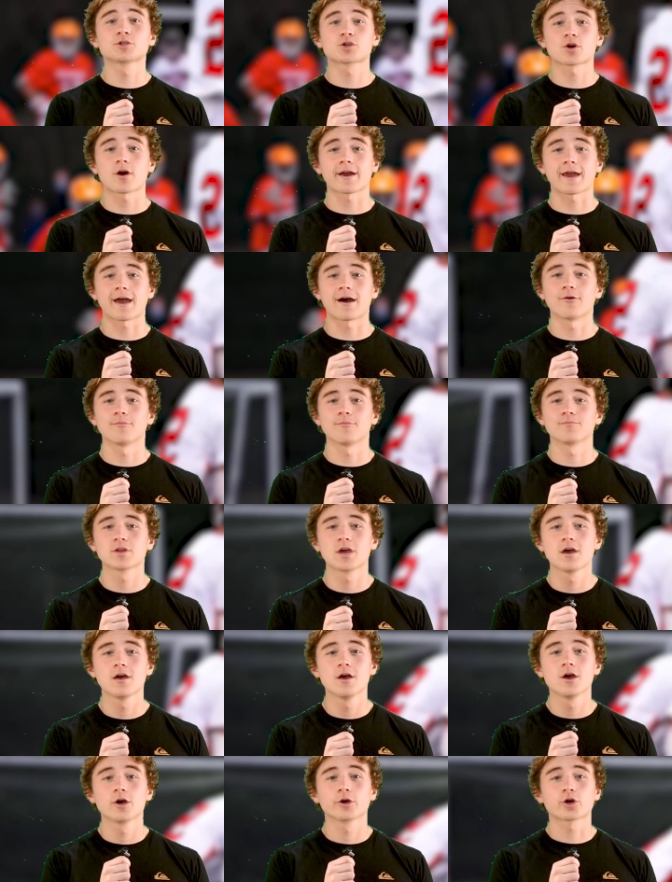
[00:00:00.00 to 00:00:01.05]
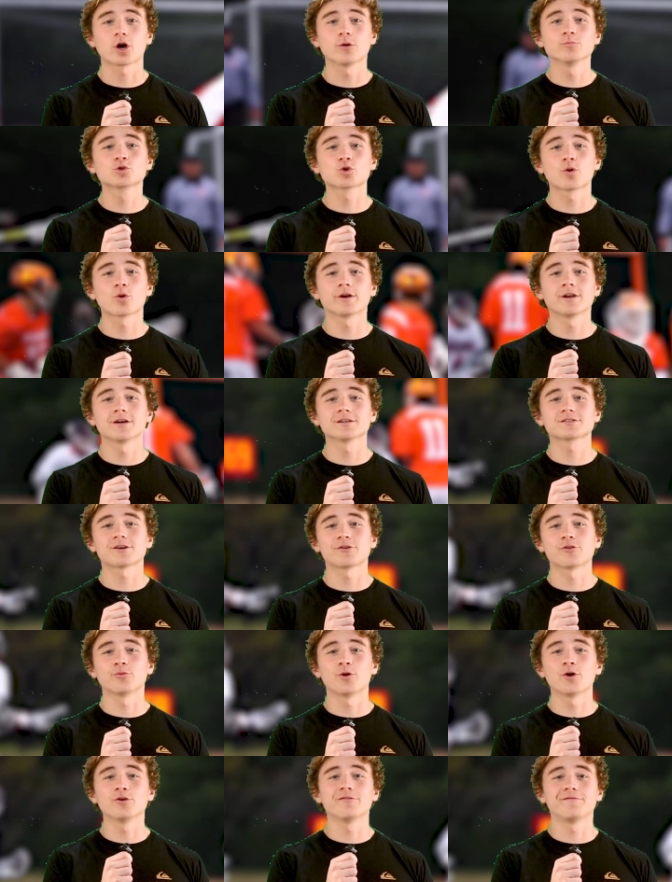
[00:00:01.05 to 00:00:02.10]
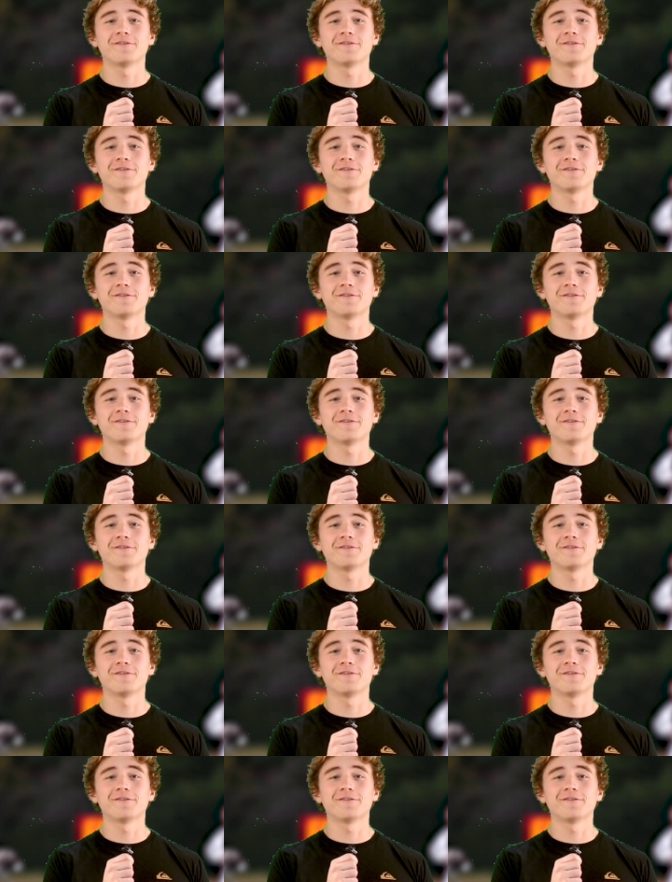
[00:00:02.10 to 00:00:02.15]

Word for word: try out. Come join us on the road to